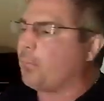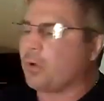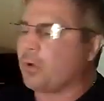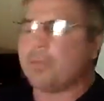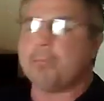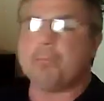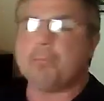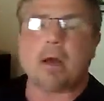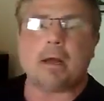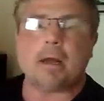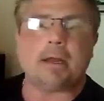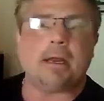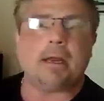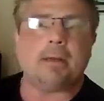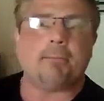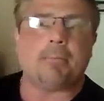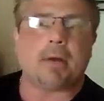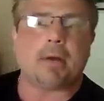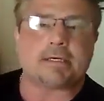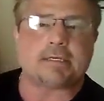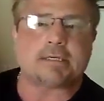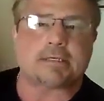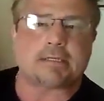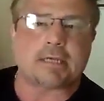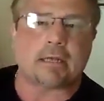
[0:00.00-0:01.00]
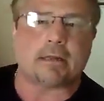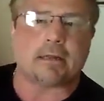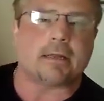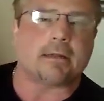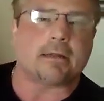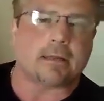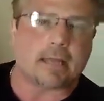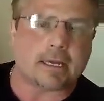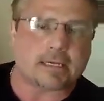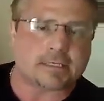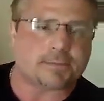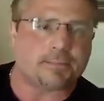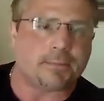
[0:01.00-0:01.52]
more money by selling
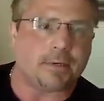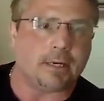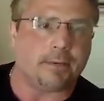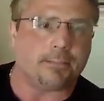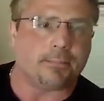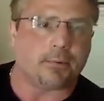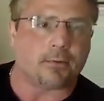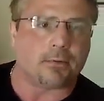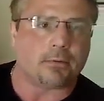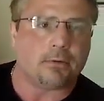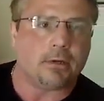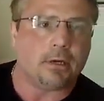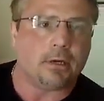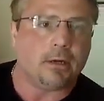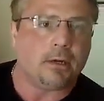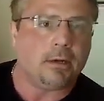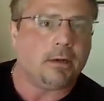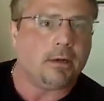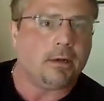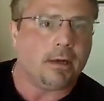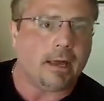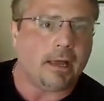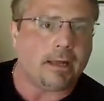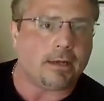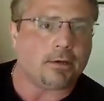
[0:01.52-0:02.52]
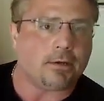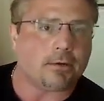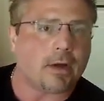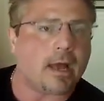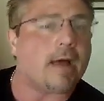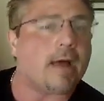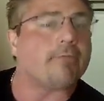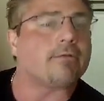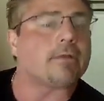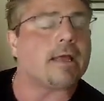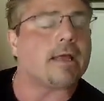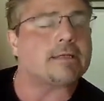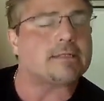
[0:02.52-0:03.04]
less people. And you'll
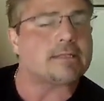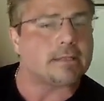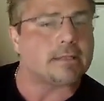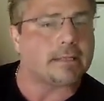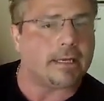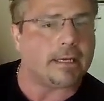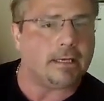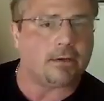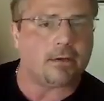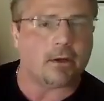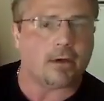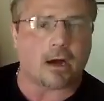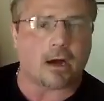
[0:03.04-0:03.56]
have less lead